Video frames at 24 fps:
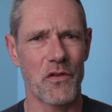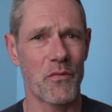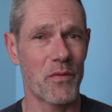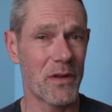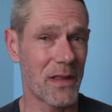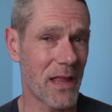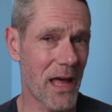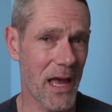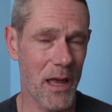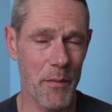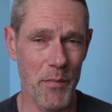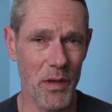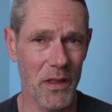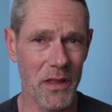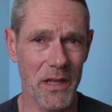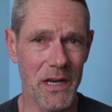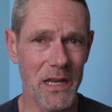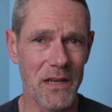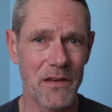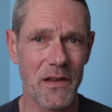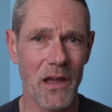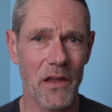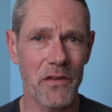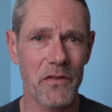or
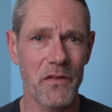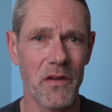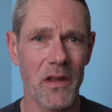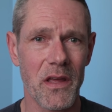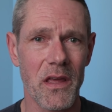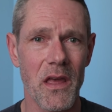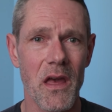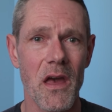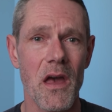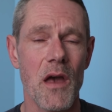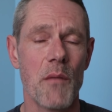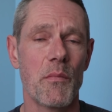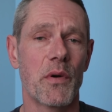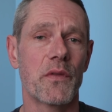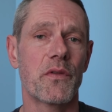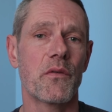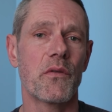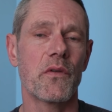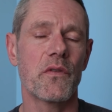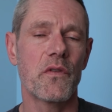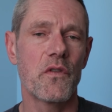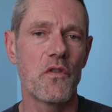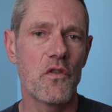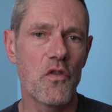reliability testing, but
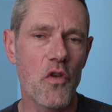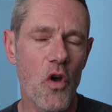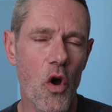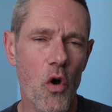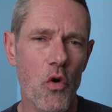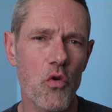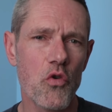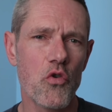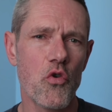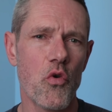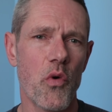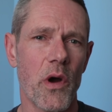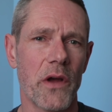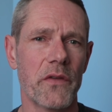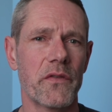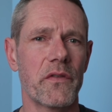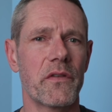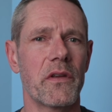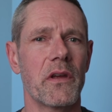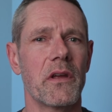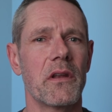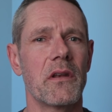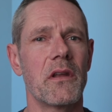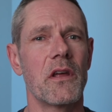there is no
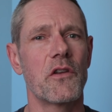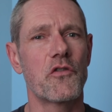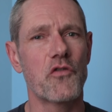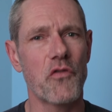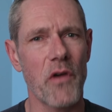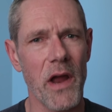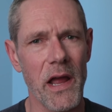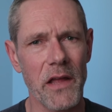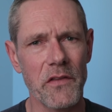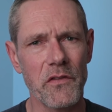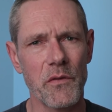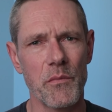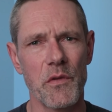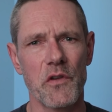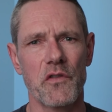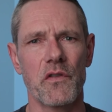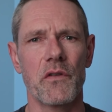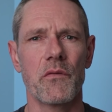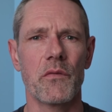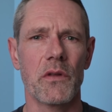question transmission